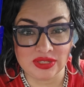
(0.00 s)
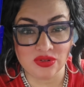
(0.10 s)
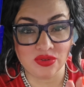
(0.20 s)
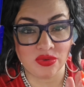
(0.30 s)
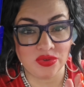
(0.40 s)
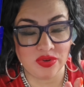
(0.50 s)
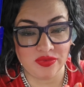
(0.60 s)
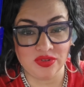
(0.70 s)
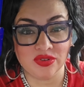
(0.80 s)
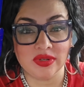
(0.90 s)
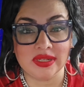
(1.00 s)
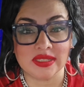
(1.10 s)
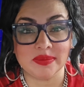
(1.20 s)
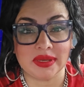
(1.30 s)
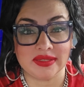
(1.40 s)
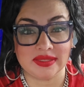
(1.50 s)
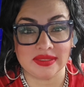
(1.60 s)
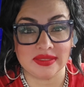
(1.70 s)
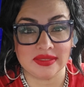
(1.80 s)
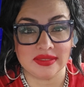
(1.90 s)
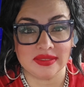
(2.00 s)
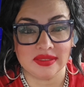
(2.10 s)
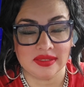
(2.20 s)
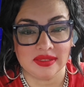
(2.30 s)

You don't know who your future ordained spouse is.